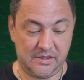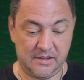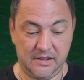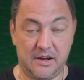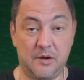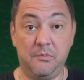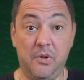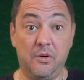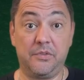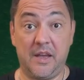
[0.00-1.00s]
They are
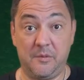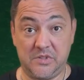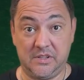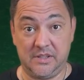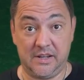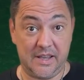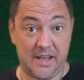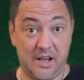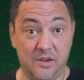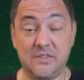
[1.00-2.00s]
both empty, the
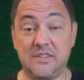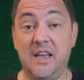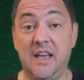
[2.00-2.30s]
Lakehouse